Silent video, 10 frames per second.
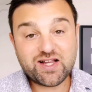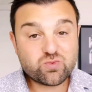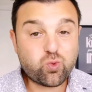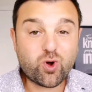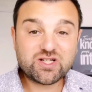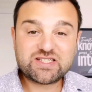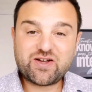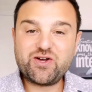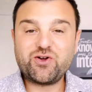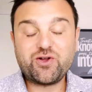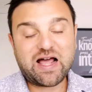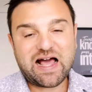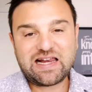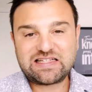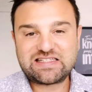Guys, what's going
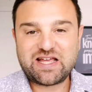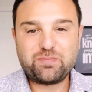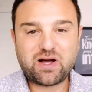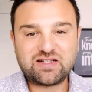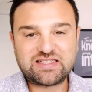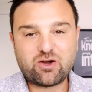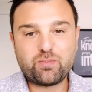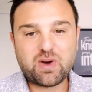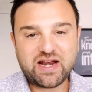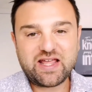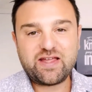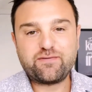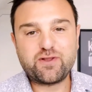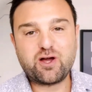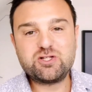on? Alex here, Marzell
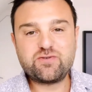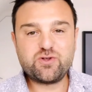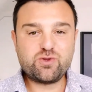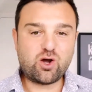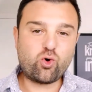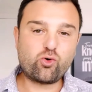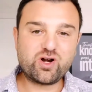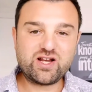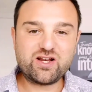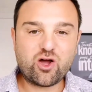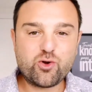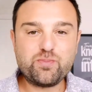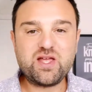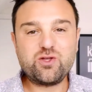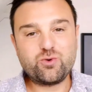Money. For those of you that already
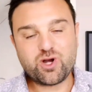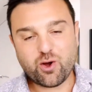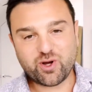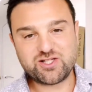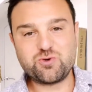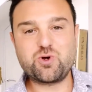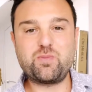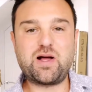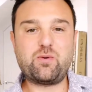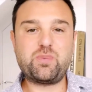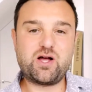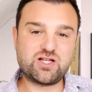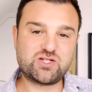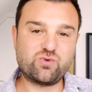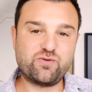know me, you'll know I talk about
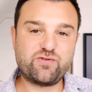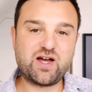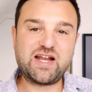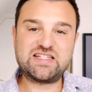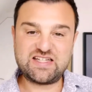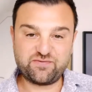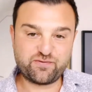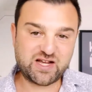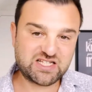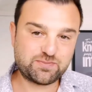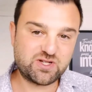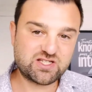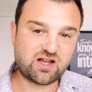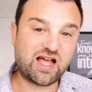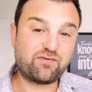personal finance,
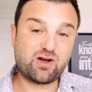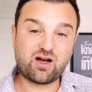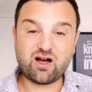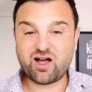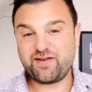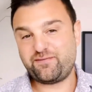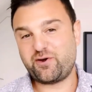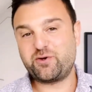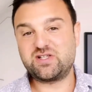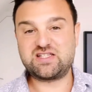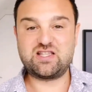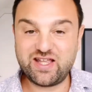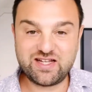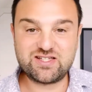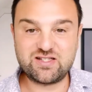investments. I have a high
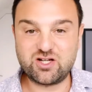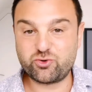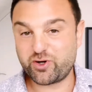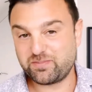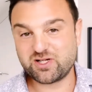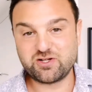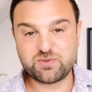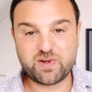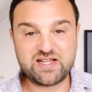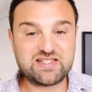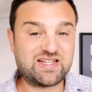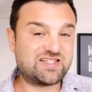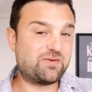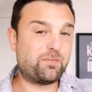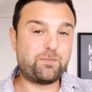focusing into the crypto space.
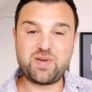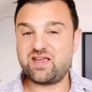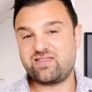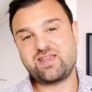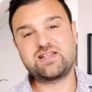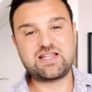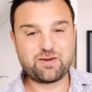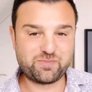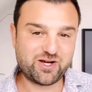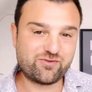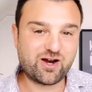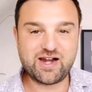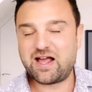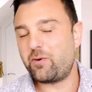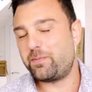There's some big things happening
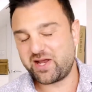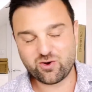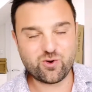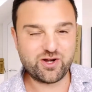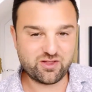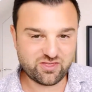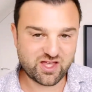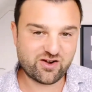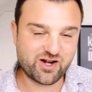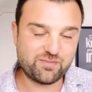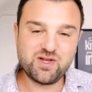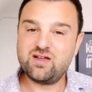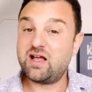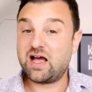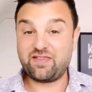right now, Bitcoin, Ethereum,
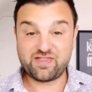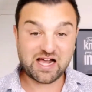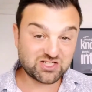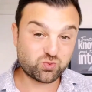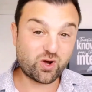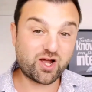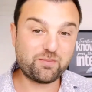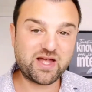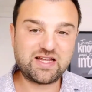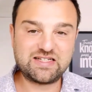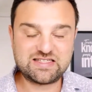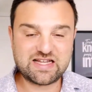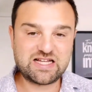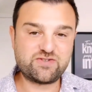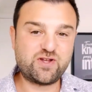and that's why I'm making
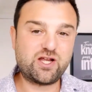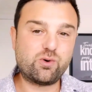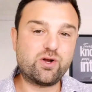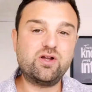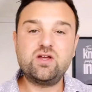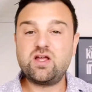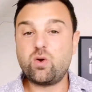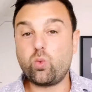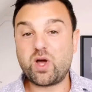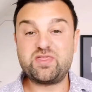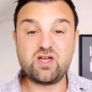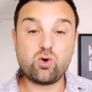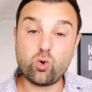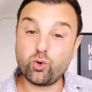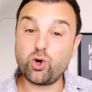today's video on
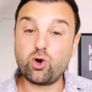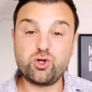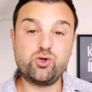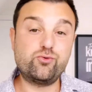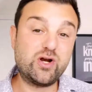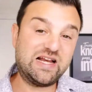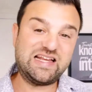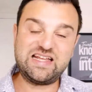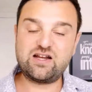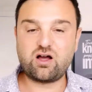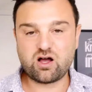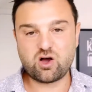whether or not you really need a